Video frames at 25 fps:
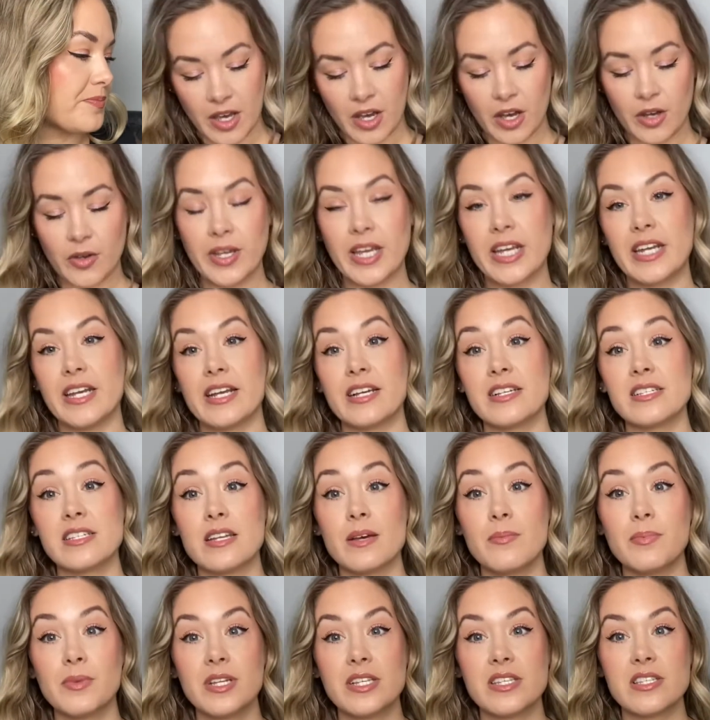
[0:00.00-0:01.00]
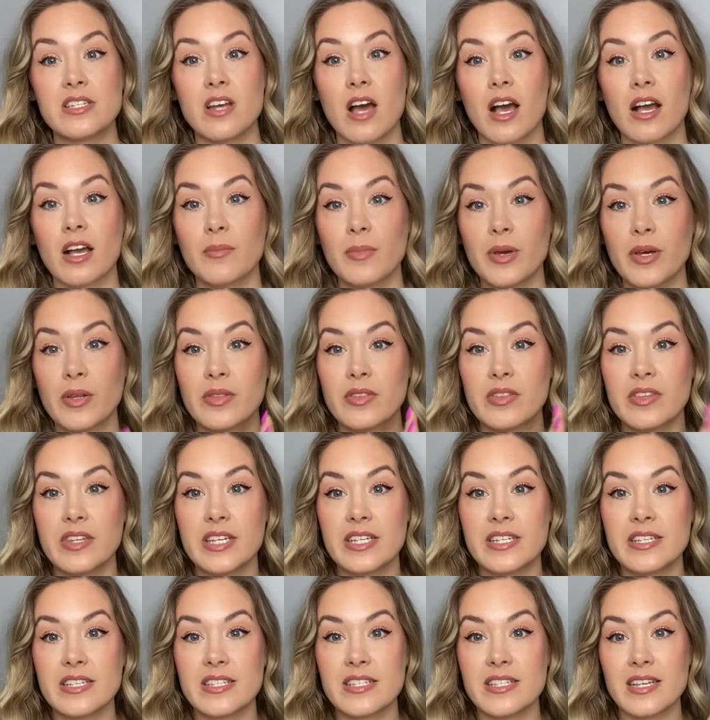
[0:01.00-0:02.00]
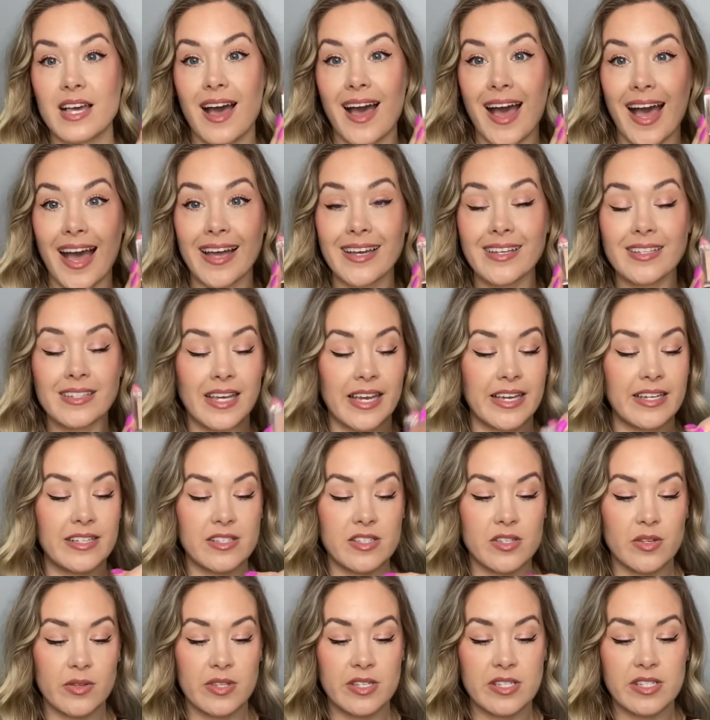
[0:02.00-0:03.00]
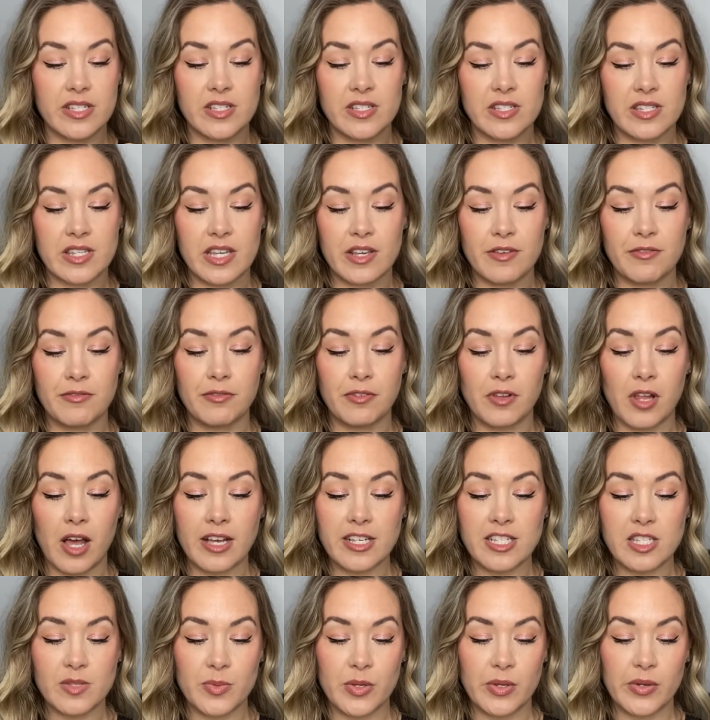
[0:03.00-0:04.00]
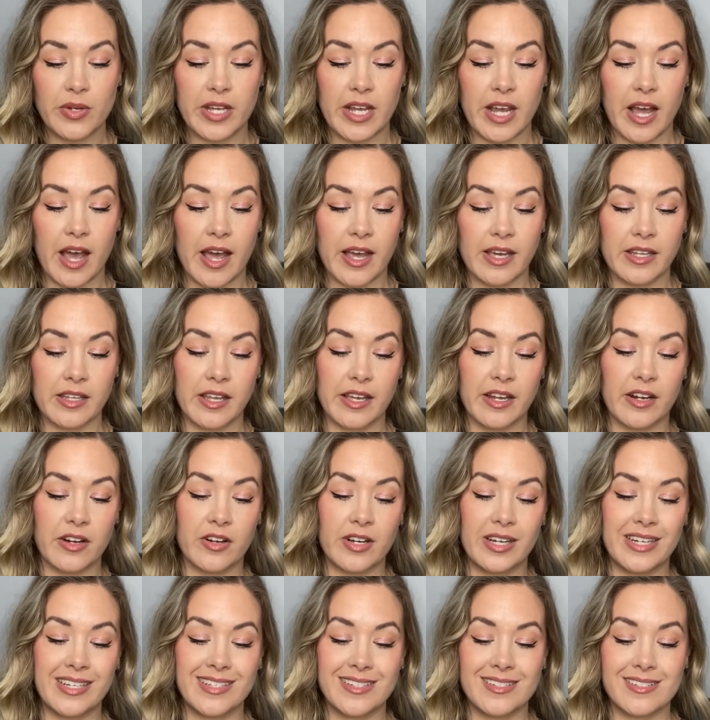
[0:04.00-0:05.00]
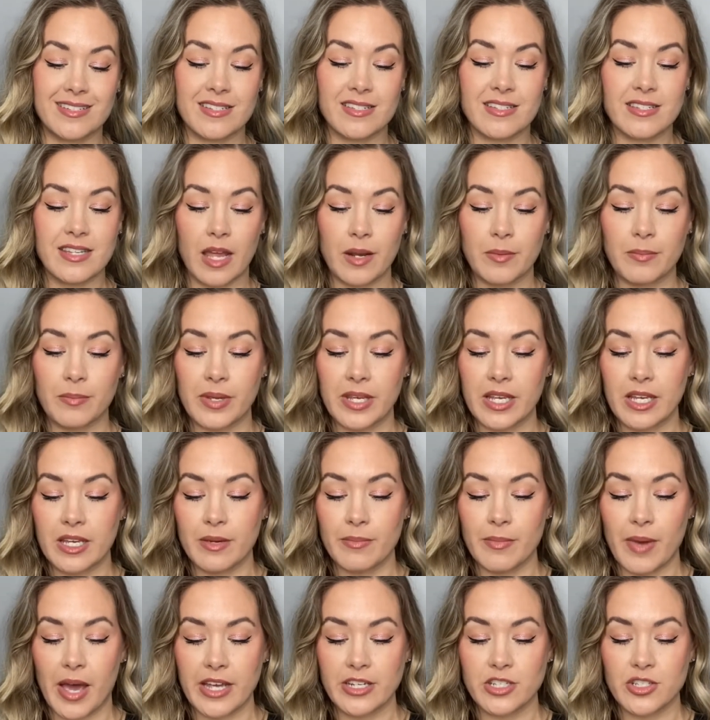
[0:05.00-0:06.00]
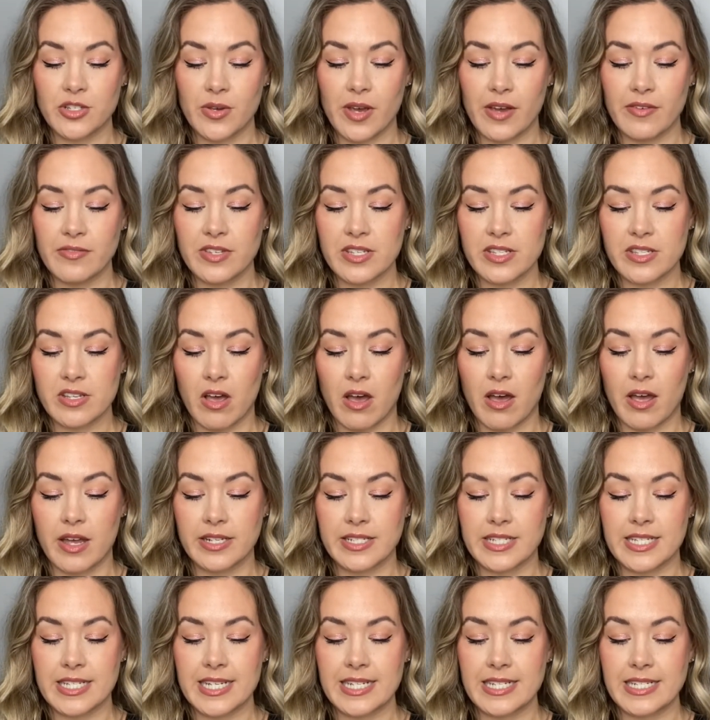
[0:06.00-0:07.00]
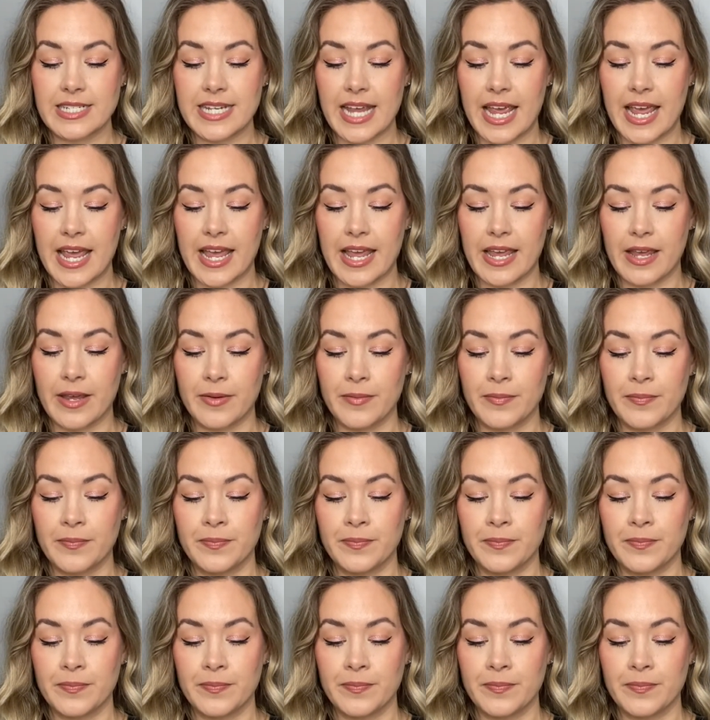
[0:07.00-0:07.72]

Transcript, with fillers: Okay, next up, let's talk about this highlight. So this is the Floss Beauty Highlighter in Sunbeam. I do have this on today.